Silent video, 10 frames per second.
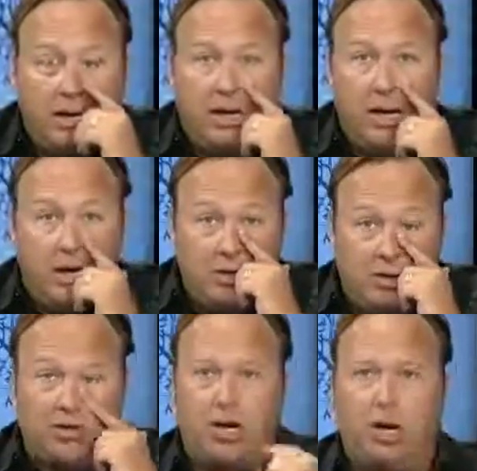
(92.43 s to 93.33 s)
And it
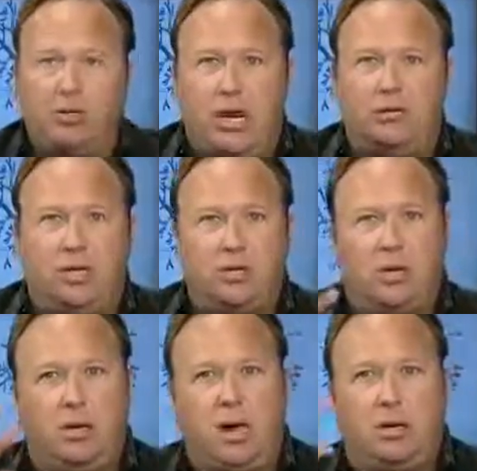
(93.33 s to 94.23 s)
just shows how
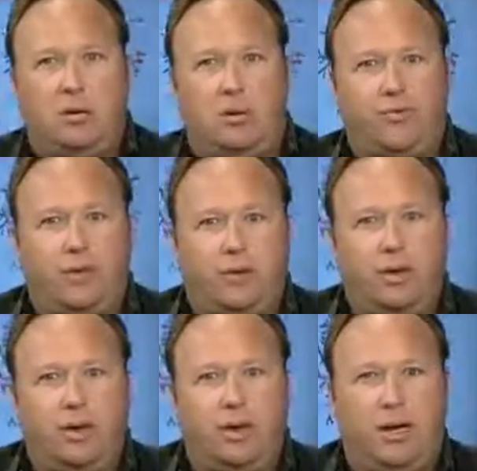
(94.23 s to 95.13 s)
disconnected North
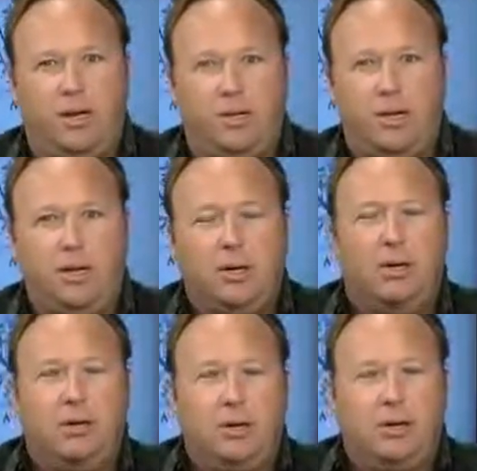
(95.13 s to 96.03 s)
Korea is.
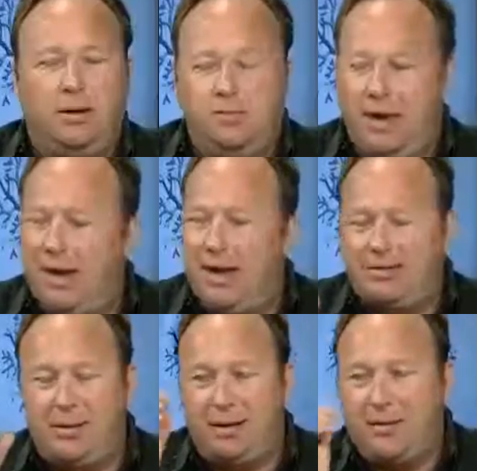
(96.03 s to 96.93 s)
Man,
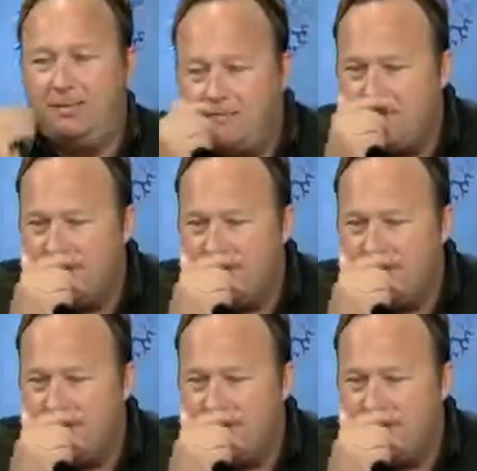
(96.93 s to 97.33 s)
I tell you.